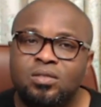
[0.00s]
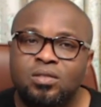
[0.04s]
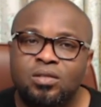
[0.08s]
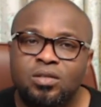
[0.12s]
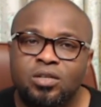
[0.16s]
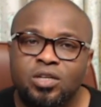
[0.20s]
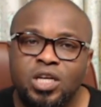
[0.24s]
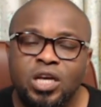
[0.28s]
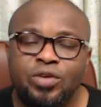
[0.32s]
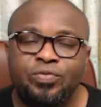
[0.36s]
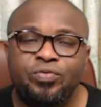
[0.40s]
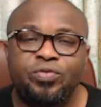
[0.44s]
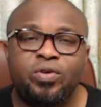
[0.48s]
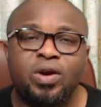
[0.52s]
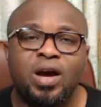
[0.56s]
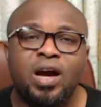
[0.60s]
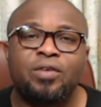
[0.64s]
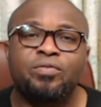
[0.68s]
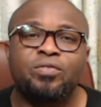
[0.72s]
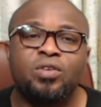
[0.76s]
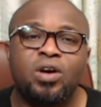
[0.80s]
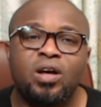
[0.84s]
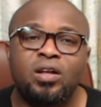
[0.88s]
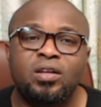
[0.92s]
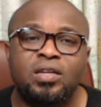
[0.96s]
If you have
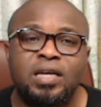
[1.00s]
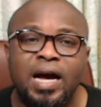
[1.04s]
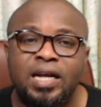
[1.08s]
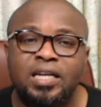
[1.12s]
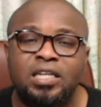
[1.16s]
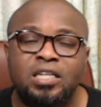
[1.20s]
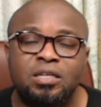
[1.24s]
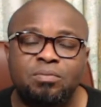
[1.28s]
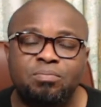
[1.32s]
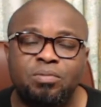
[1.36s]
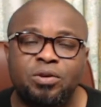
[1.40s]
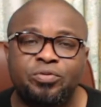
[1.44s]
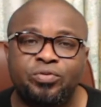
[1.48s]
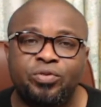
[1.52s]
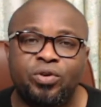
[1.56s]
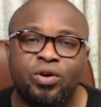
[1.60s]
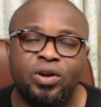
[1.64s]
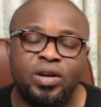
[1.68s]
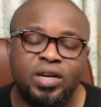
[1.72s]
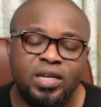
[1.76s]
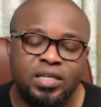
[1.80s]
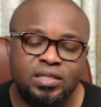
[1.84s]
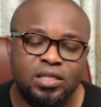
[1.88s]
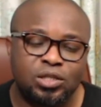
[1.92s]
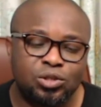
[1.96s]
not heard it before,
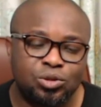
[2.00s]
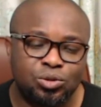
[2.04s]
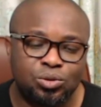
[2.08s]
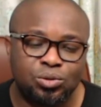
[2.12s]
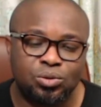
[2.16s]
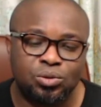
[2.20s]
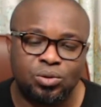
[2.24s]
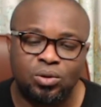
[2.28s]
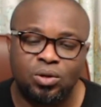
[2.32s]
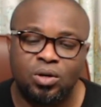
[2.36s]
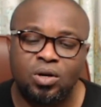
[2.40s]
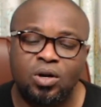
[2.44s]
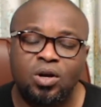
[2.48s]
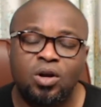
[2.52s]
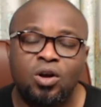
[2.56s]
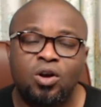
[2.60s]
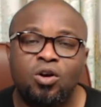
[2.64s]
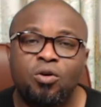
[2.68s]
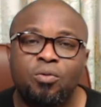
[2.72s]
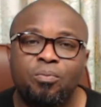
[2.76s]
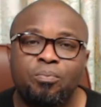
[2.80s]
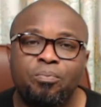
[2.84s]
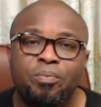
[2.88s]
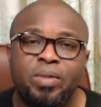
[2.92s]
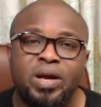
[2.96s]
listen to
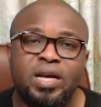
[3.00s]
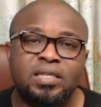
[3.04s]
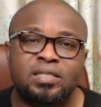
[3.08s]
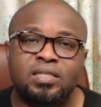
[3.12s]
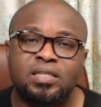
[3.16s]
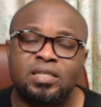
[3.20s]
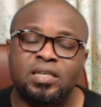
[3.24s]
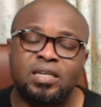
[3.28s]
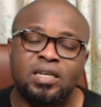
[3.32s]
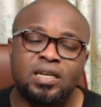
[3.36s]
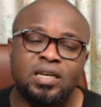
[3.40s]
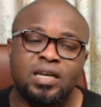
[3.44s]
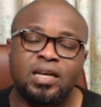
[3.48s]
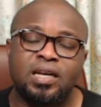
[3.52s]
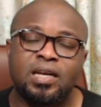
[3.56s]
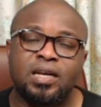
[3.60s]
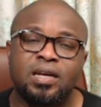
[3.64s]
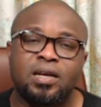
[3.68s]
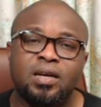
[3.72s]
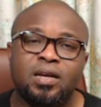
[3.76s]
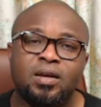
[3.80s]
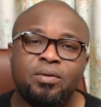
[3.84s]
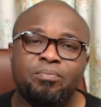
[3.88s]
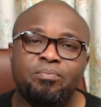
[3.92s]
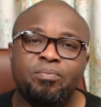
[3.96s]
Messi
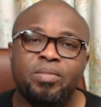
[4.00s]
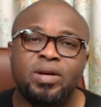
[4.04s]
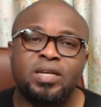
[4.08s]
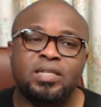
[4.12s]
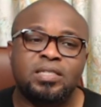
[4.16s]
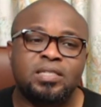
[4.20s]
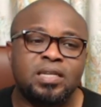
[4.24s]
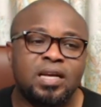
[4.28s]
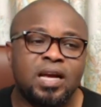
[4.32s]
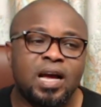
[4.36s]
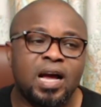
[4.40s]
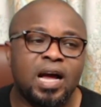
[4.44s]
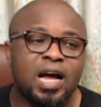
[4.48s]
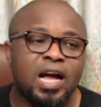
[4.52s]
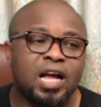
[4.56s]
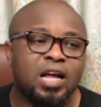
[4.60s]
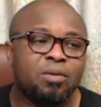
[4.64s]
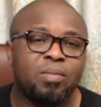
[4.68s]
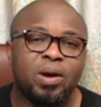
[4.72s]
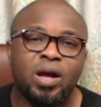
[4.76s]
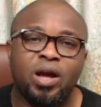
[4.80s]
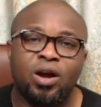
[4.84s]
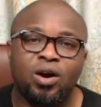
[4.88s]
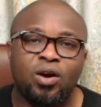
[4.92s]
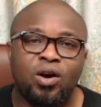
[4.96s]

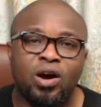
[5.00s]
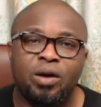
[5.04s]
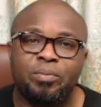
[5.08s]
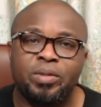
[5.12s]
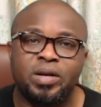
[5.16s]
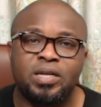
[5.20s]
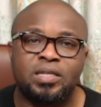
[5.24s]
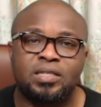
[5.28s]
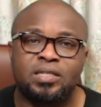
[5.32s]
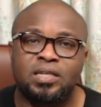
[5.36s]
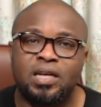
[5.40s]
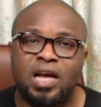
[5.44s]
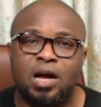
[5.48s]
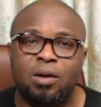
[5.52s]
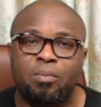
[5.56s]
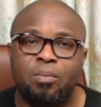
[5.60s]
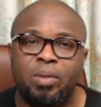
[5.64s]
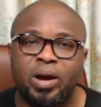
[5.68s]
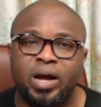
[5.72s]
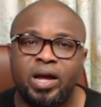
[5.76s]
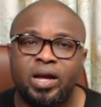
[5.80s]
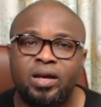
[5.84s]
Agbe or Messi Agbe.